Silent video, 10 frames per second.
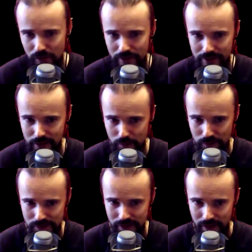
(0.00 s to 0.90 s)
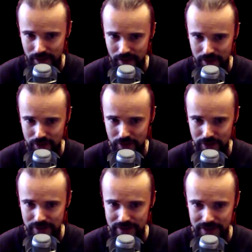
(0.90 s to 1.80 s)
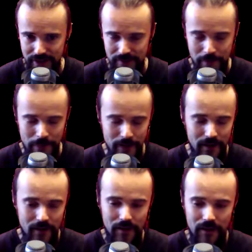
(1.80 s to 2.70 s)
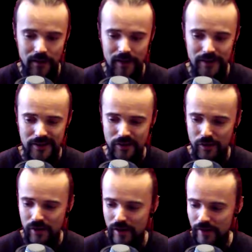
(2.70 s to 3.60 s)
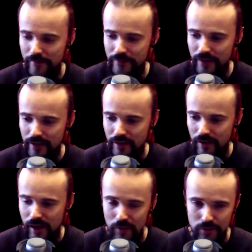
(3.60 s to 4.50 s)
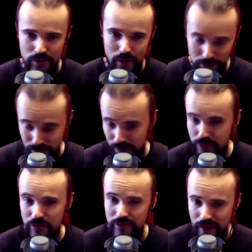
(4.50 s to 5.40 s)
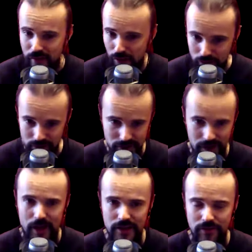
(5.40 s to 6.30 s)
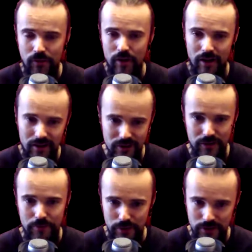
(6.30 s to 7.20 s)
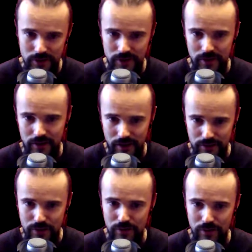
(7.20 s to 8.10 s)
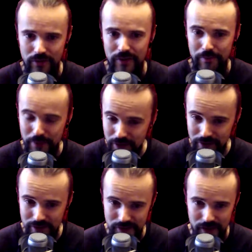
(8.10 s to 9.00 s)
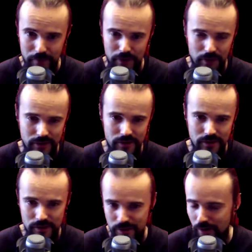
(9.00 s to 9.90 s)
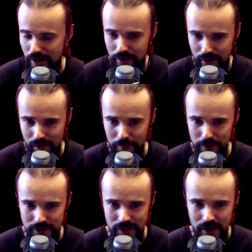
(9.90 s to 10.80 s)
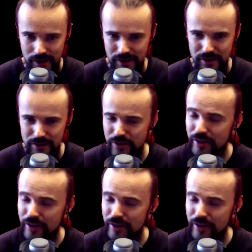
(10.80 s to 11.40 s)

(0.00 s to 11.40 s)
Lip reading: that was I actually did. So I would like to thank all these guys for contributing to the build itself, because this is quite a complex. It's not